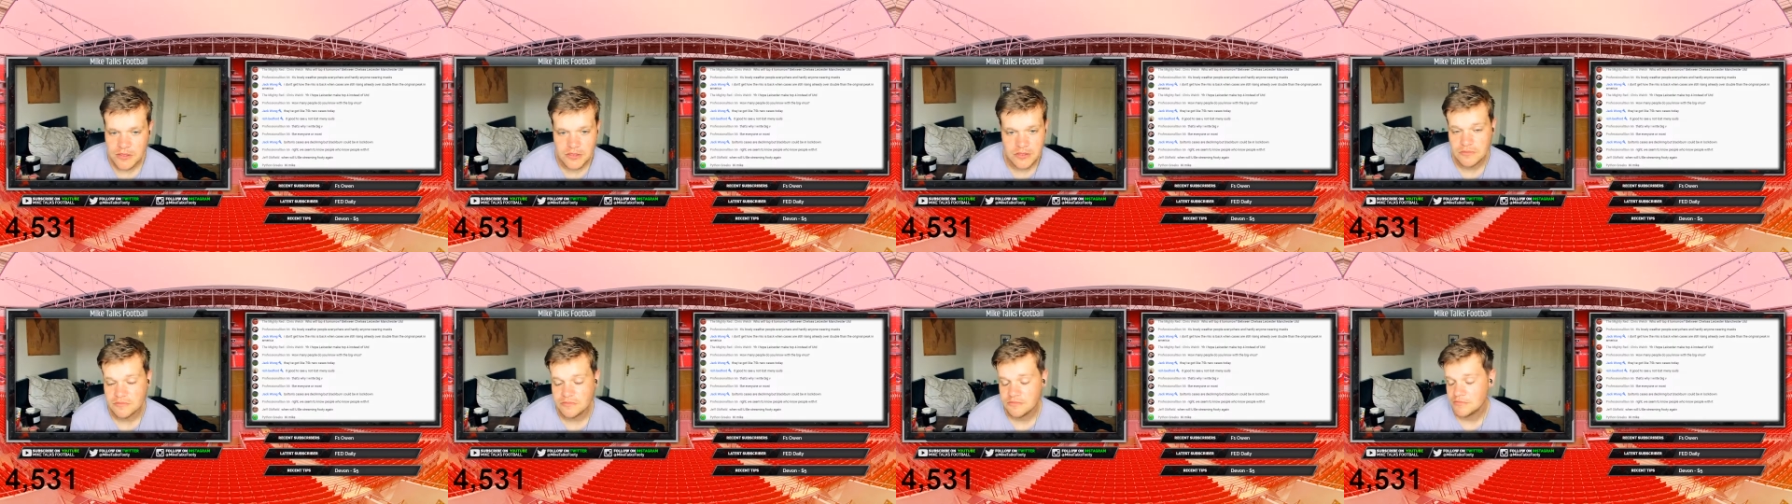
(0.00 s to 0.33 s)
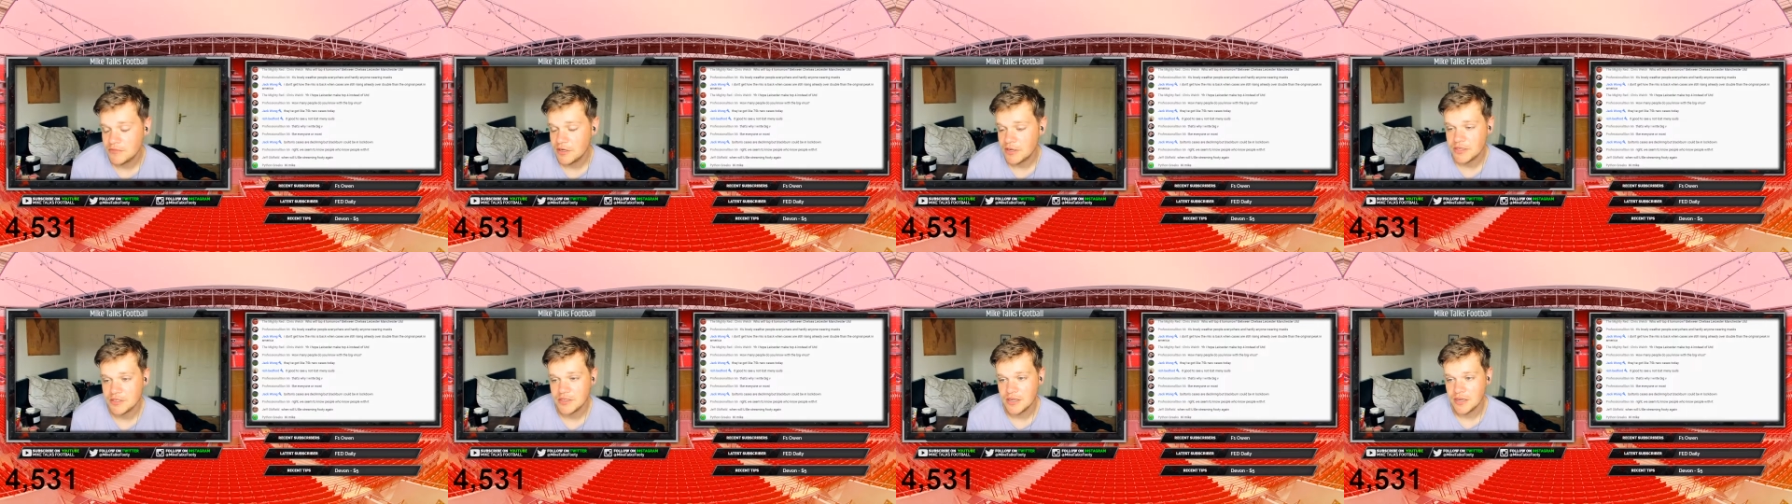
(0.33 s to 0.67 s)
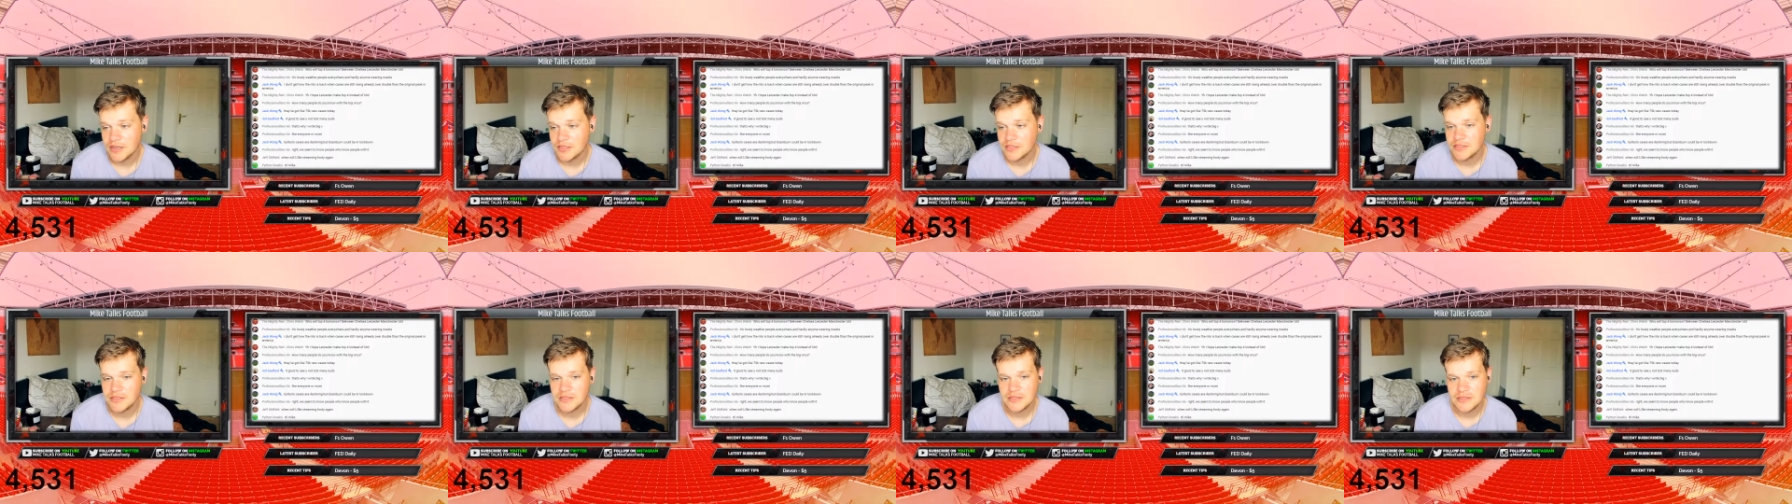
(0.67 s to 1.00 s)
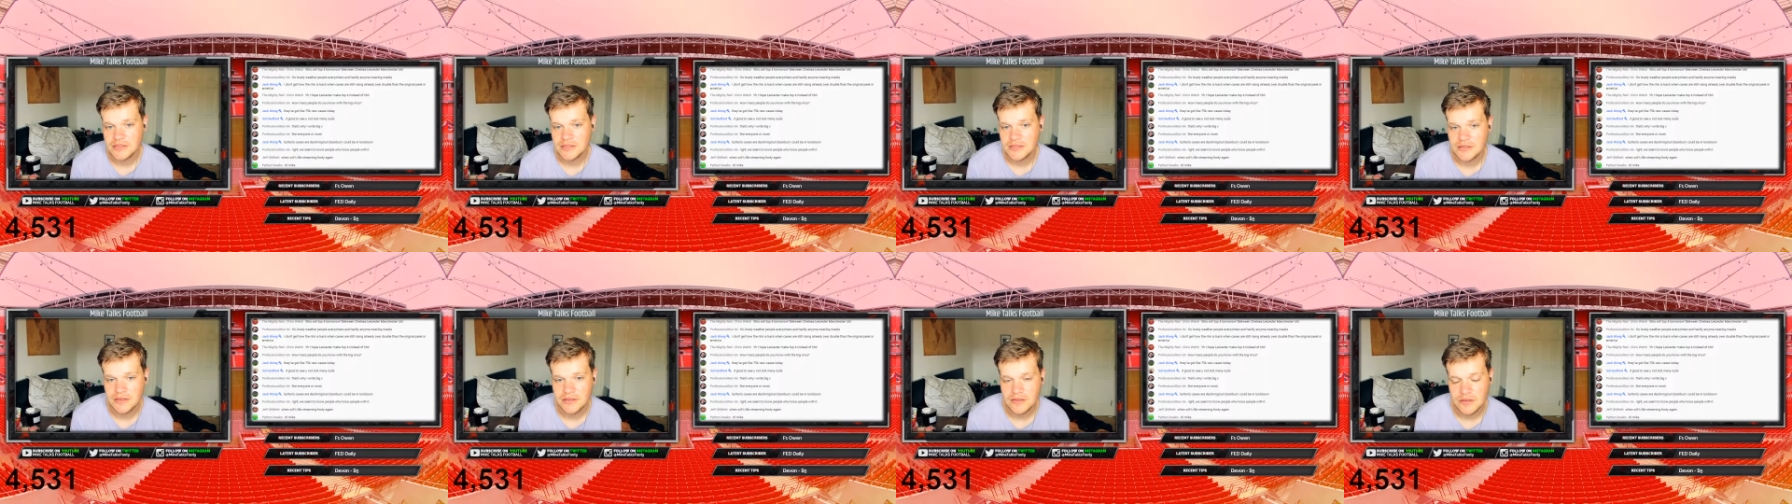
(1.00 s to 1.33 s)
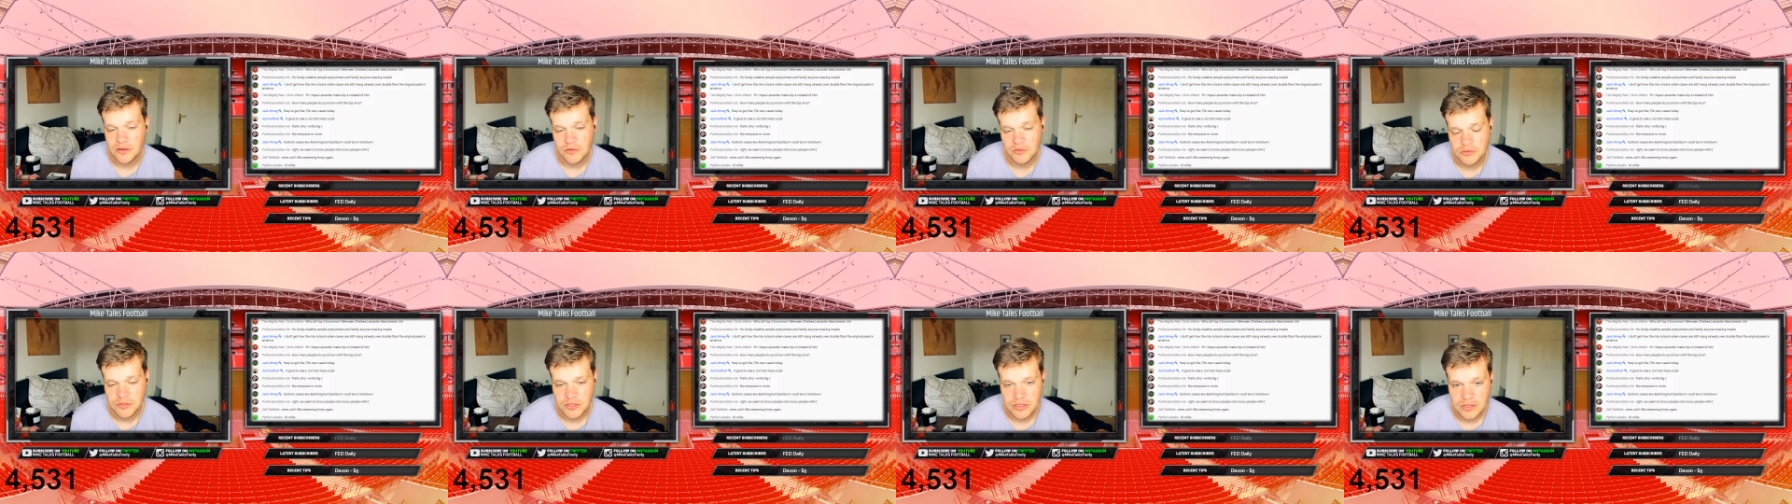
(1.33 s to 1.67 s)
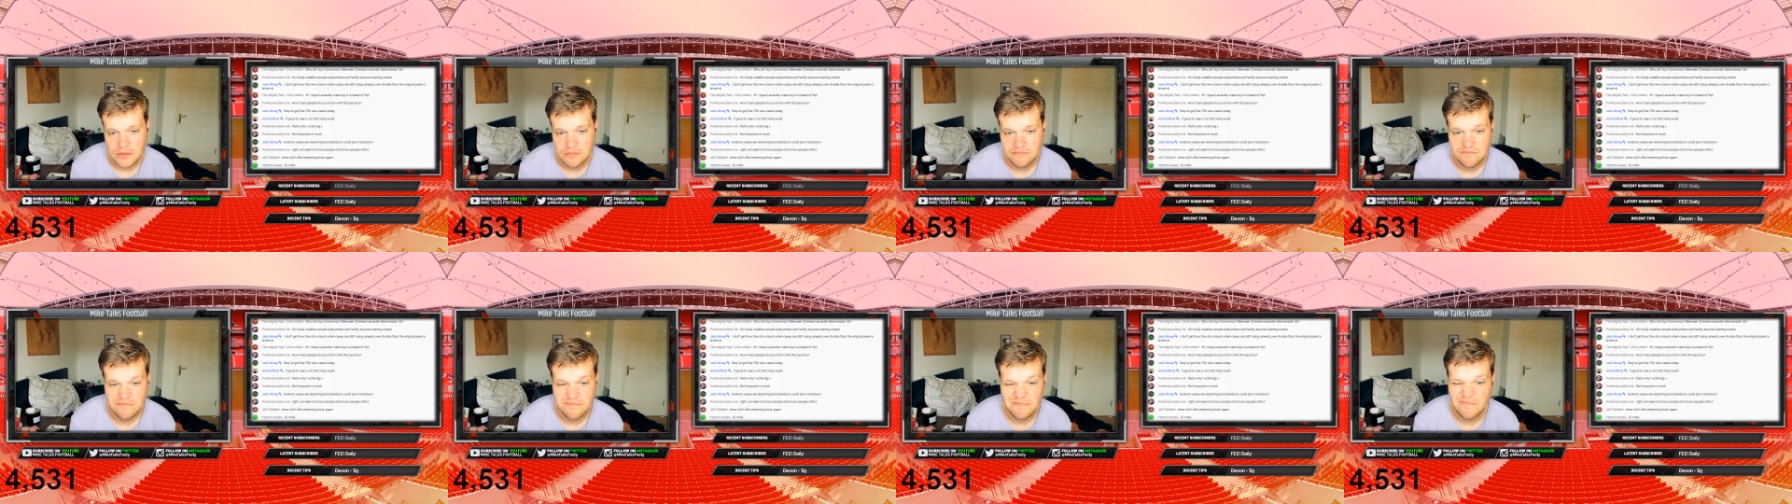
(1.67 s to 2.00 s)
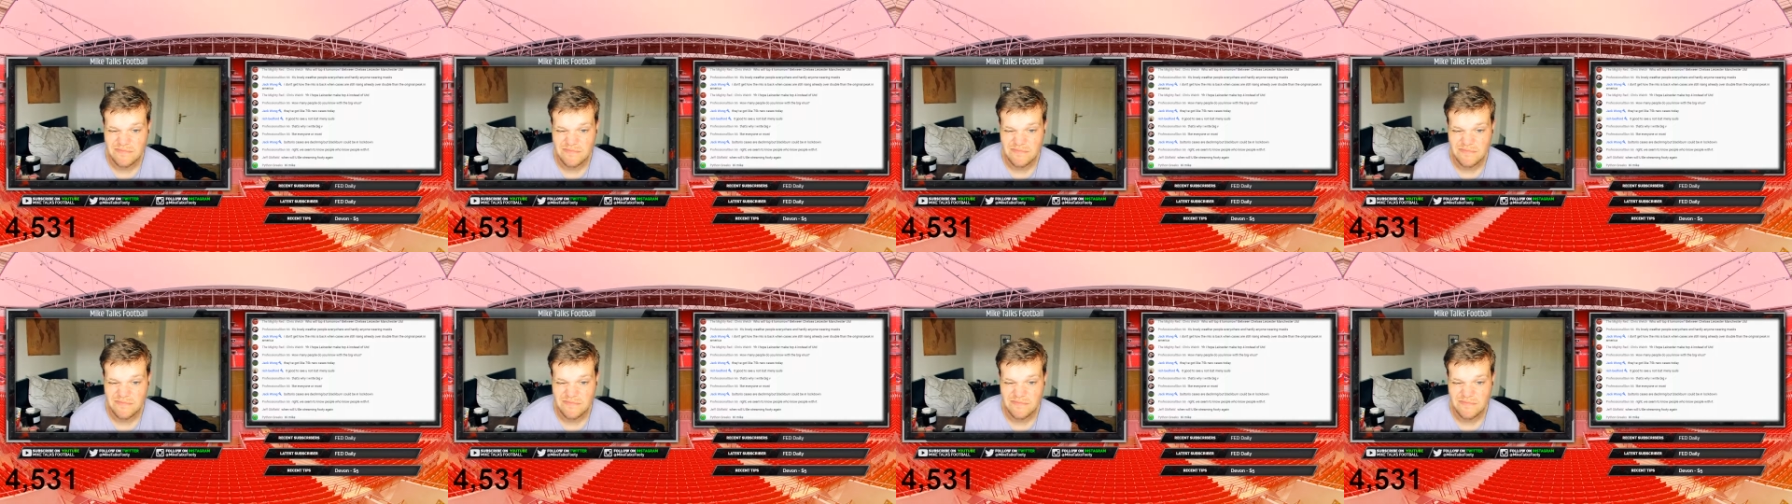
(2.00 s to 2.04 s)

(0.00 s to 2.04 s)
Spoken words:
It's not, like I said, it's obviously